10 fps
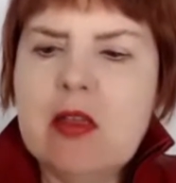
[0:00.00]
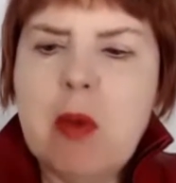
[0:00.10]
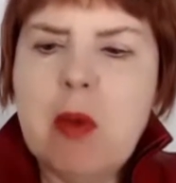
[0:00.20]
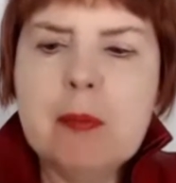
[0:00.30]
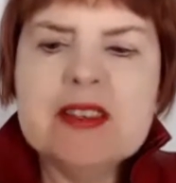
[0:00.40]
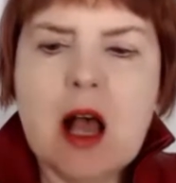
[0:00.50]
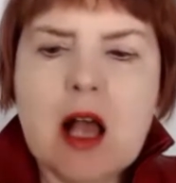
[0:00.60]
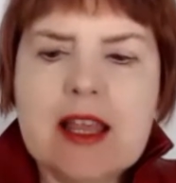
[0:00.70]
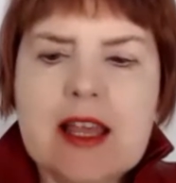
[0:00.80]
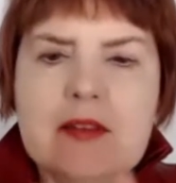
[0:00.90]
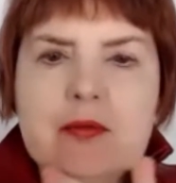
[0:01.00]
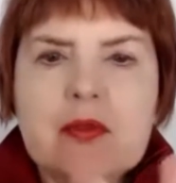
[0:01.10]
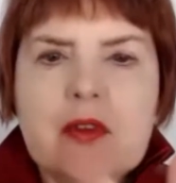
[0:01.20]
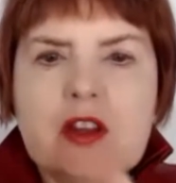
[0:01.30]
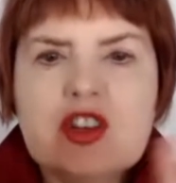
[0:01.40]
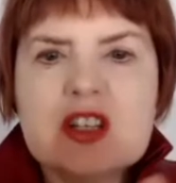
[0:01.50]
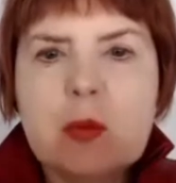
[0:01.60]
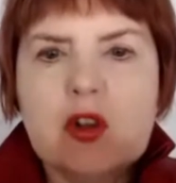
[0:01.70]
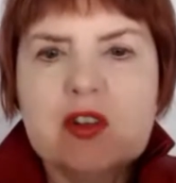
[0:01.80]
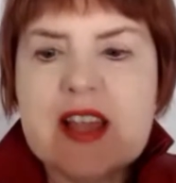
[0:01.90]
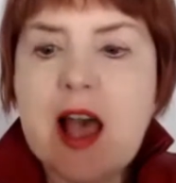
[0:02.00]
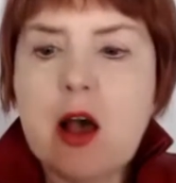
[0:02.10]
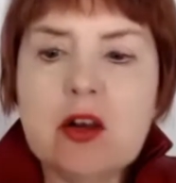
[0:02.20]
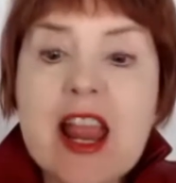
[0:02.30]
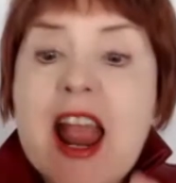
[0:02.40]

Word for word: PopSocket just pulls out.